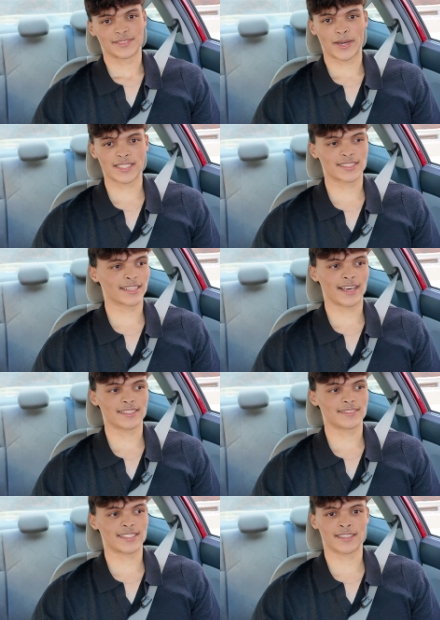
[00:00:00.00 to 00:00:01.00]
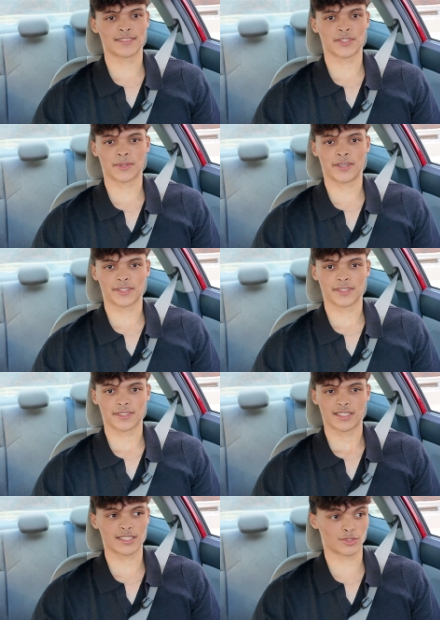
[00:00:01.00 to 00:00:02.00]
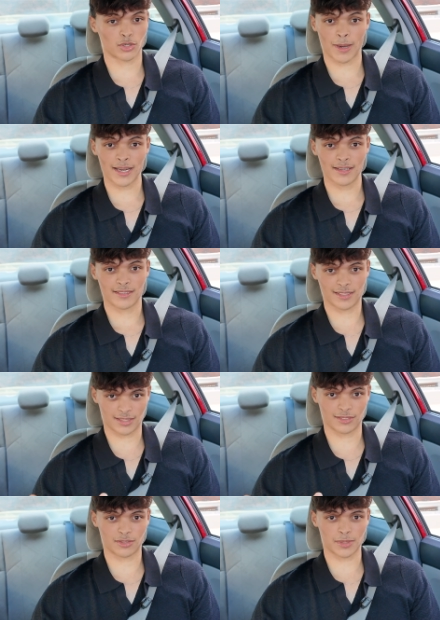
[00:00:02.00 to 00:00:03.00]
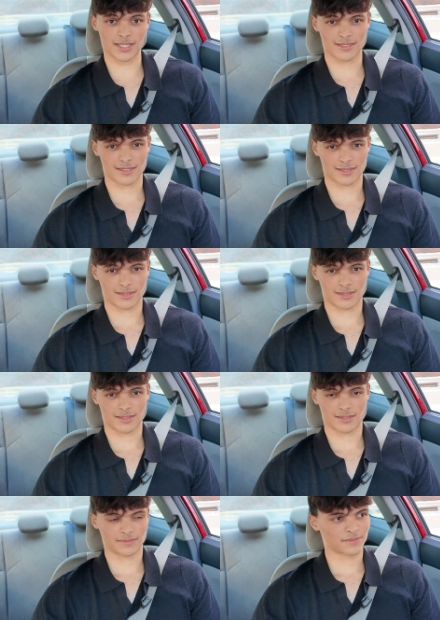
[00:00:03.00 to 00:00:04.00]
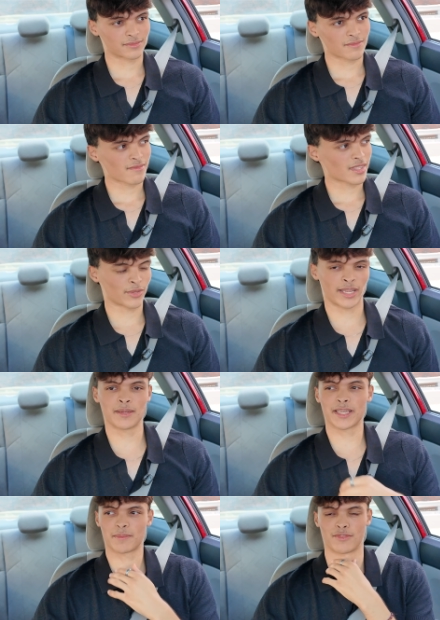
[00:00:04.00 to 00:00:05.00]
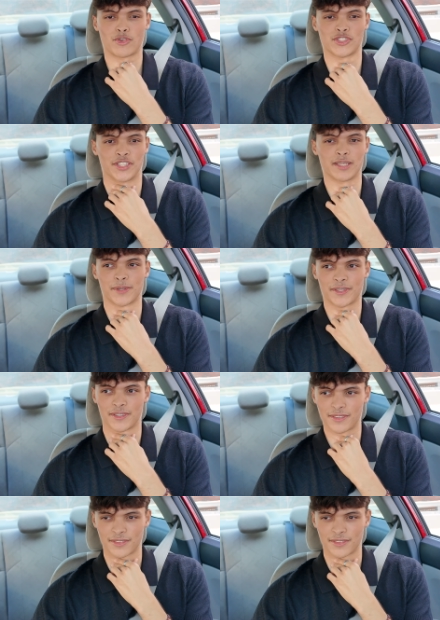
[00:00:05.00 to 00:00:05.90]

Why is the line taking so long? Es normal? This is normal? Do I need to make my voice deeper?